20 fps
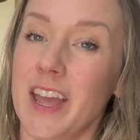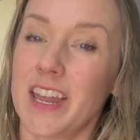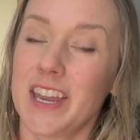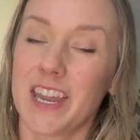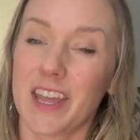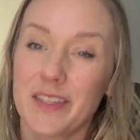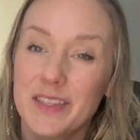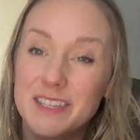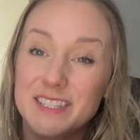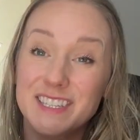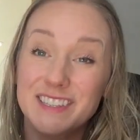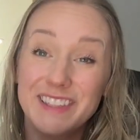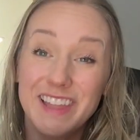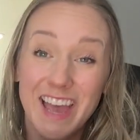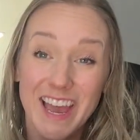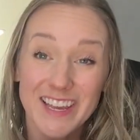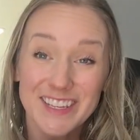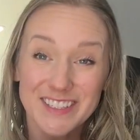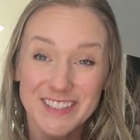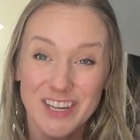Now this
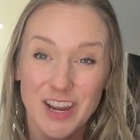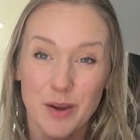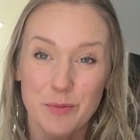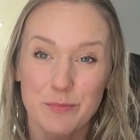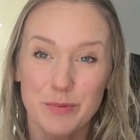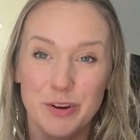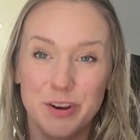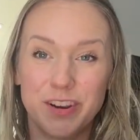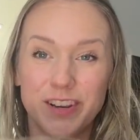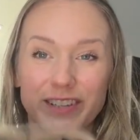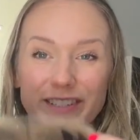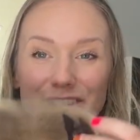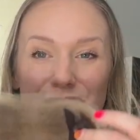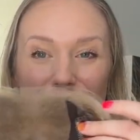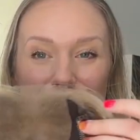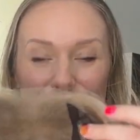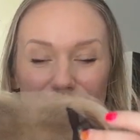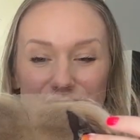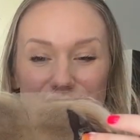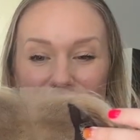last topper is
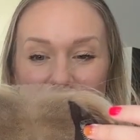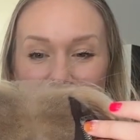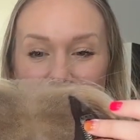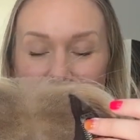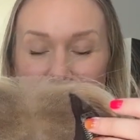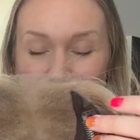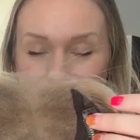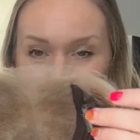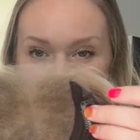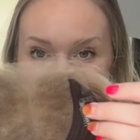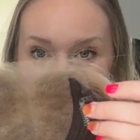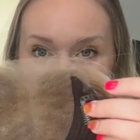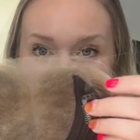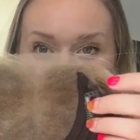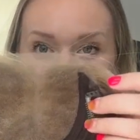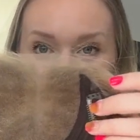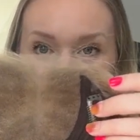called Airy.